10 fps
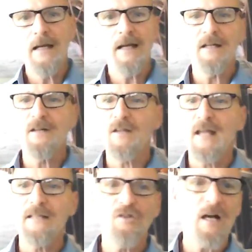It is
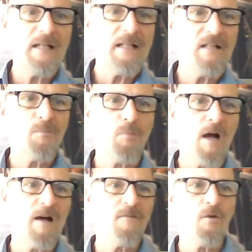a Chinese
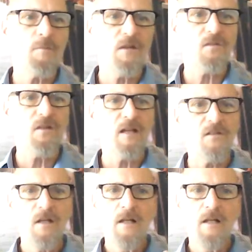proverb that says,